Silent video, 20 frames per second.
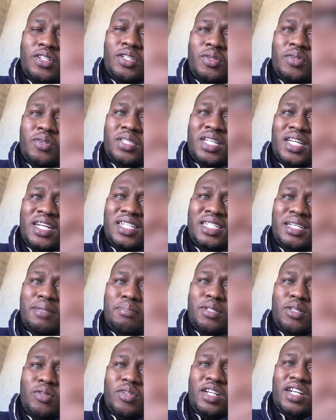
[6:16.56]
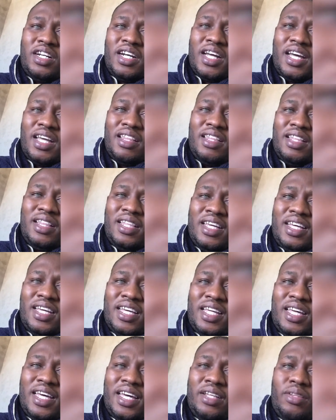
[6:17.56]
So there is absolutely nothing
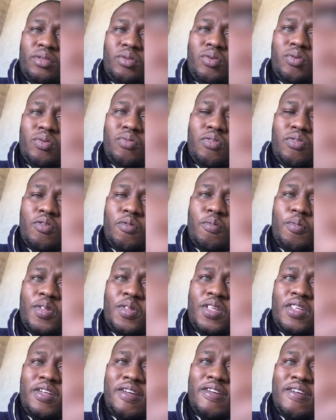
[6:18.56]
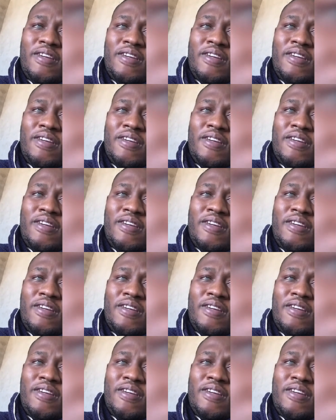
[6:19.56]
they can do for me.